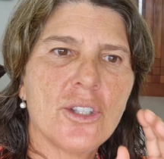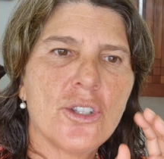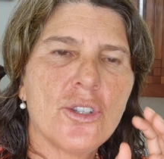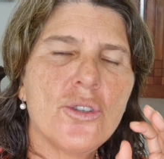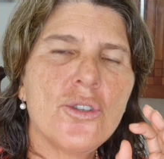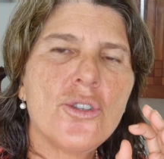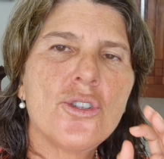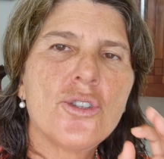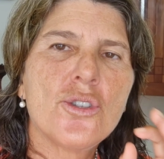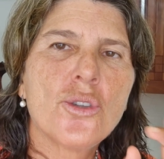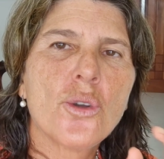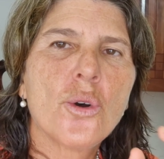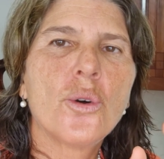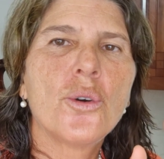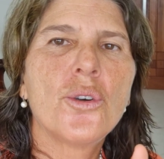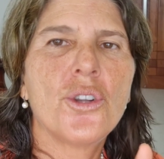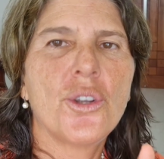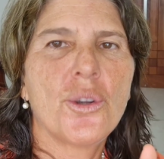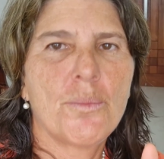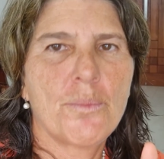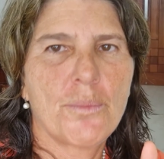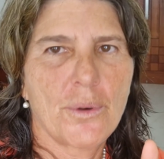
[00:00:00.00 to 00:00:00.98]
to
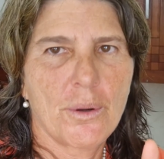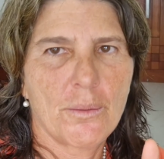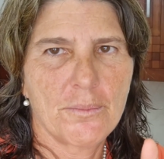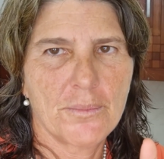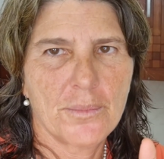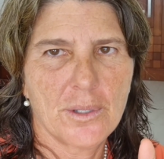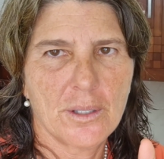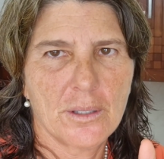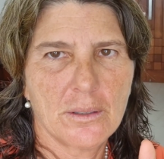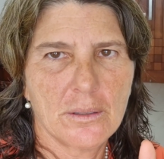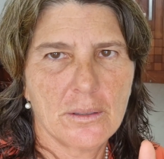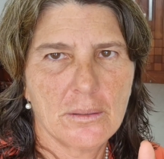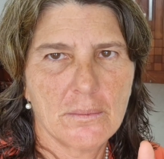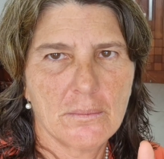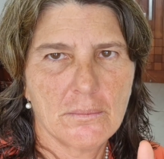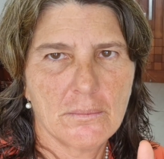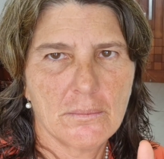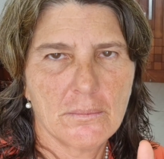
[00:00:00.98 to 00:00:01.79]
store your Brompton.